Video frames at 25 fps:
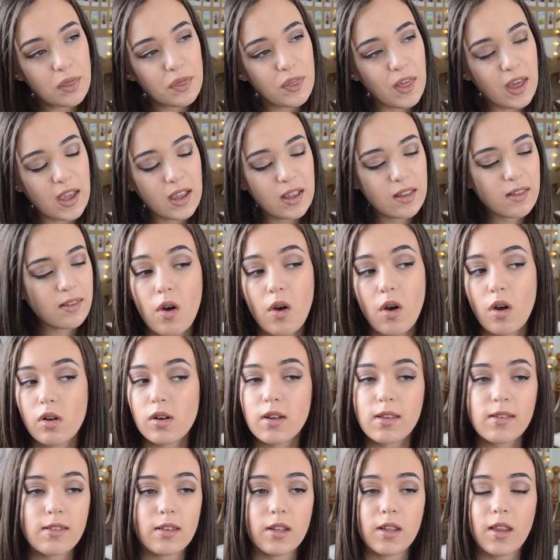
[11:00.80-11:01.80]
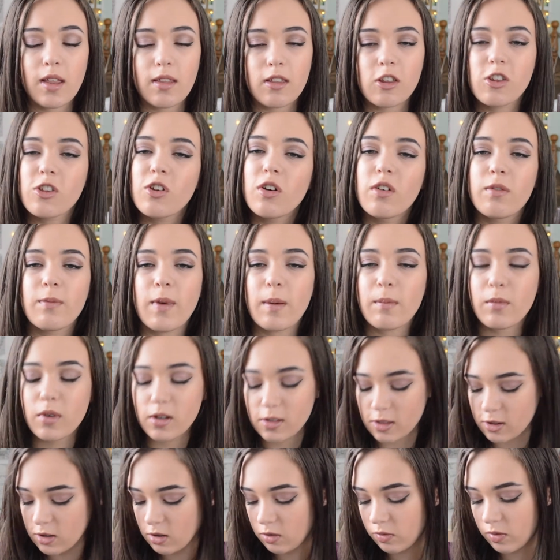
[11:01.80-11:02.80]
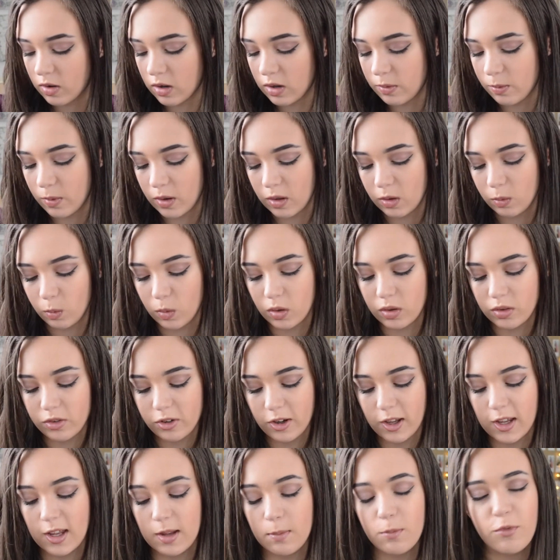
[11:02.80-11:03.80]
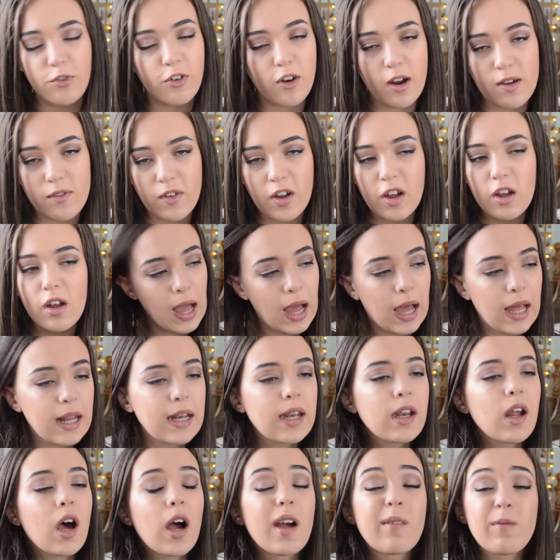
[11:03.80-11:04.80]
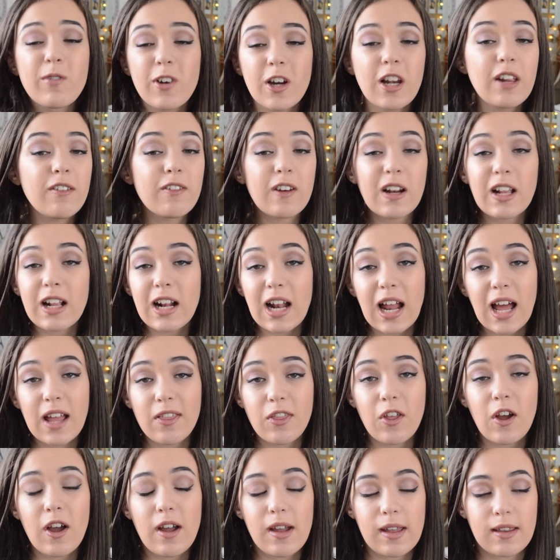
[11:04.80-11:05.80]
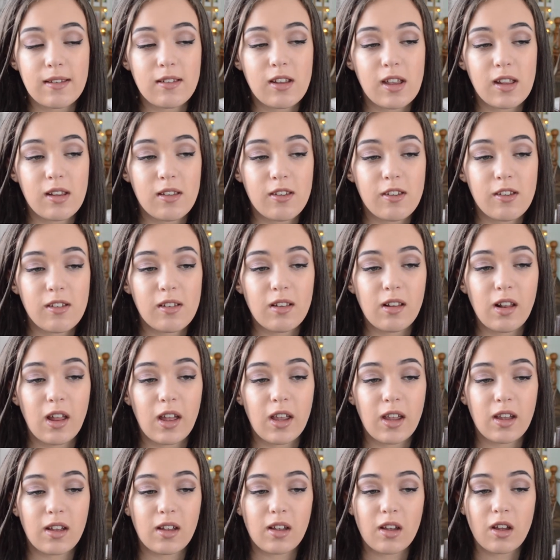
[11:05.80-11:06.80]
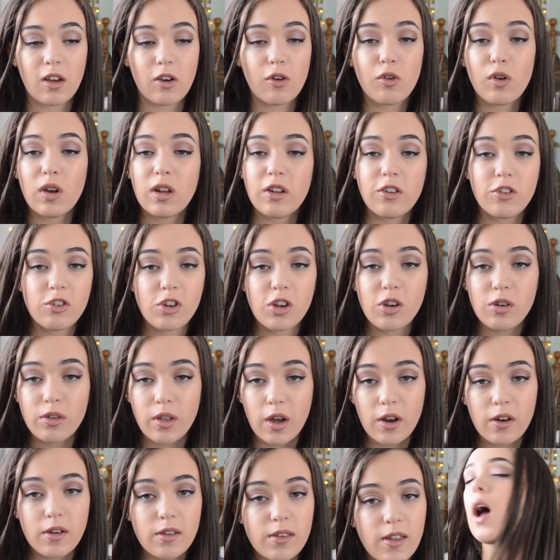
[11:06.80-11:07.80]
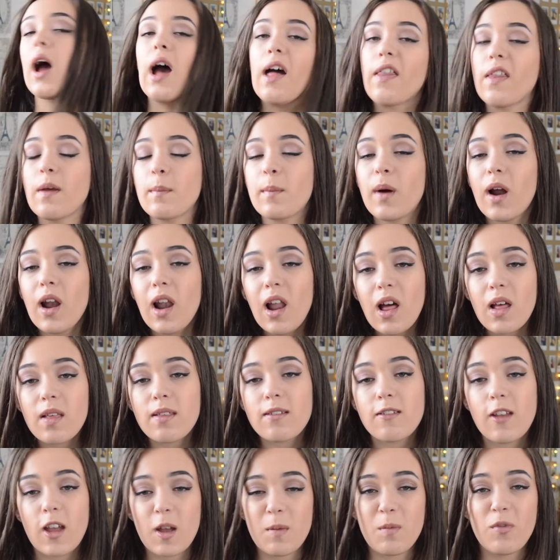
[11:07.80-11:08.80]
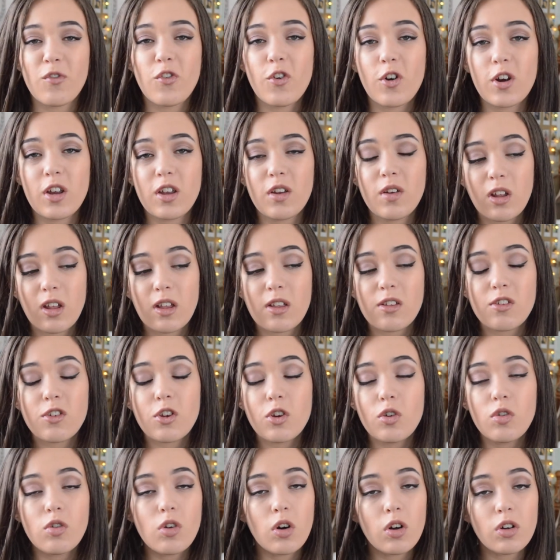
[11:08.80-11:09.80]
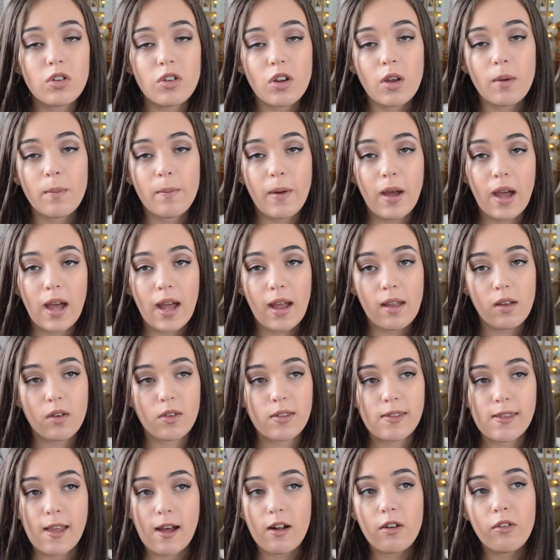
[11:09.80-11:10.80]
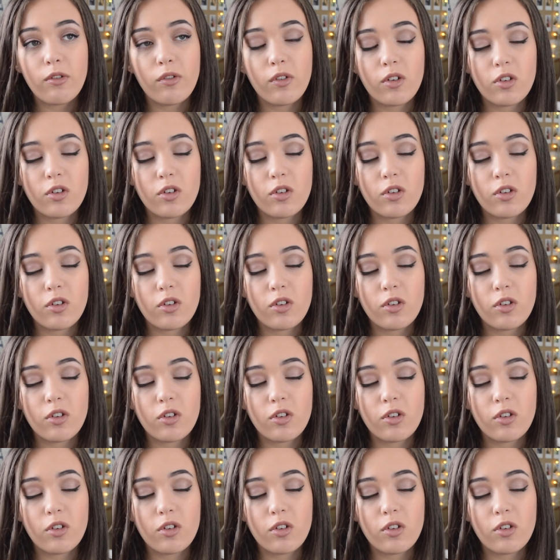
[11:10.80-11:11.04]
things. Honestly, they're the sort of memories that you really will want to keep forever, and I'm really glad that I did like agree to do those. And then my last tip for you is to not compare yourself